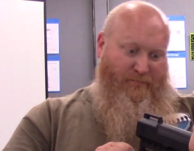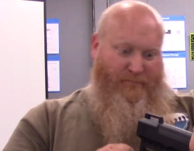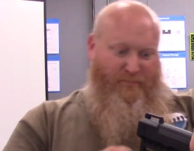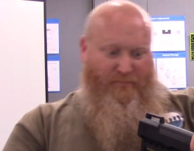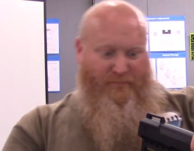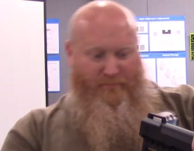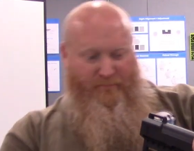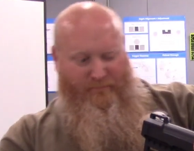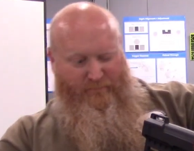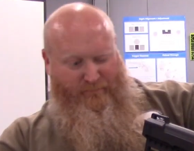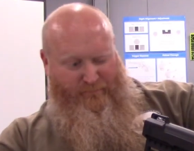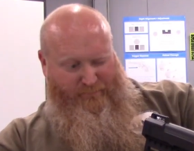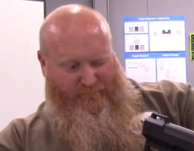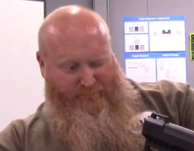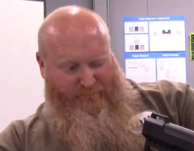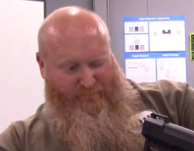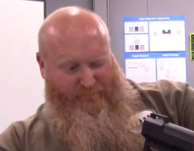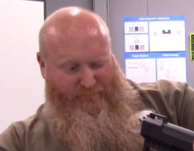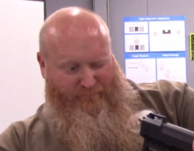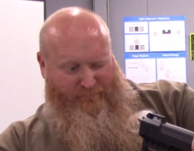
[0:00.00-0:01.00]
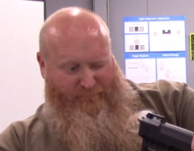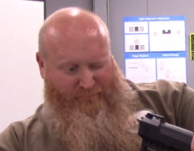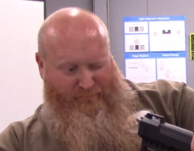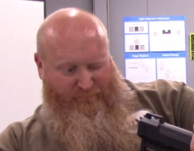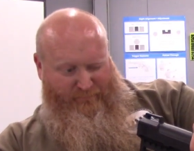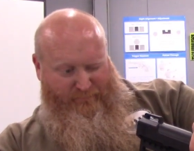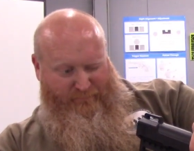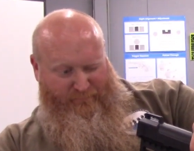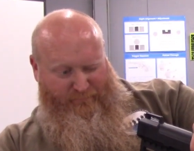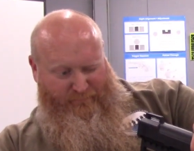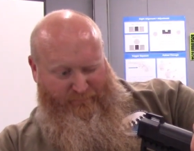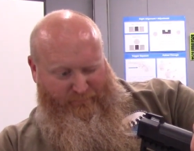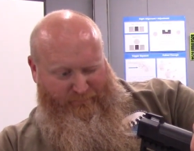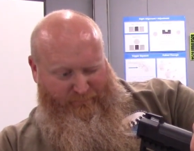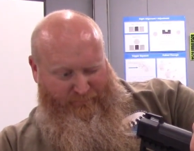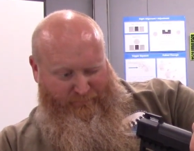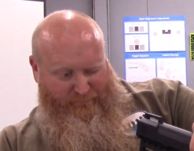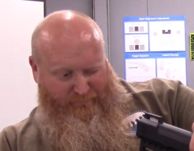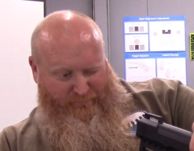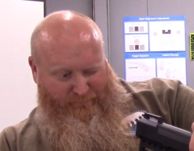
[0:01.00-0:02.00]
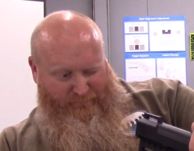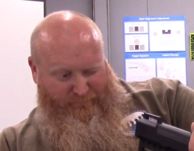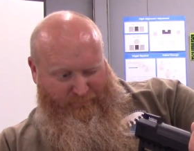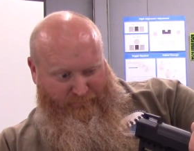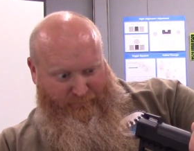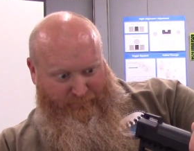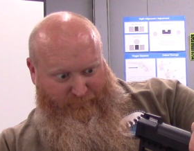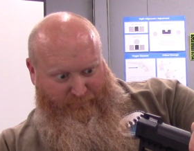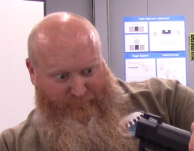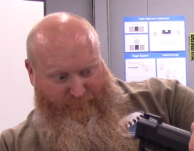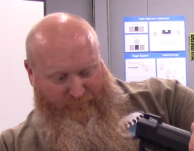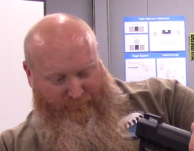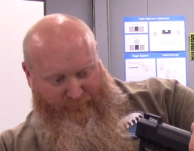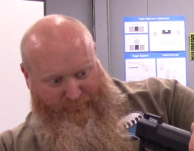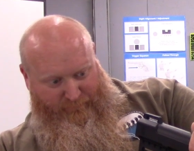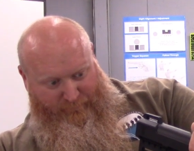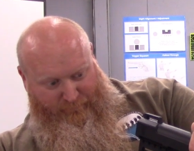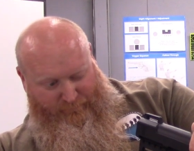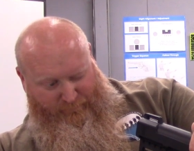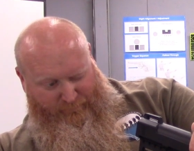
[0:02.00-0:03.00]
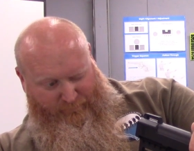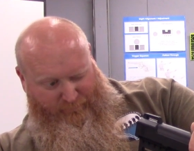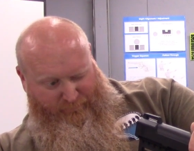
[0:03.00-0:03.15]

Nobody speaks.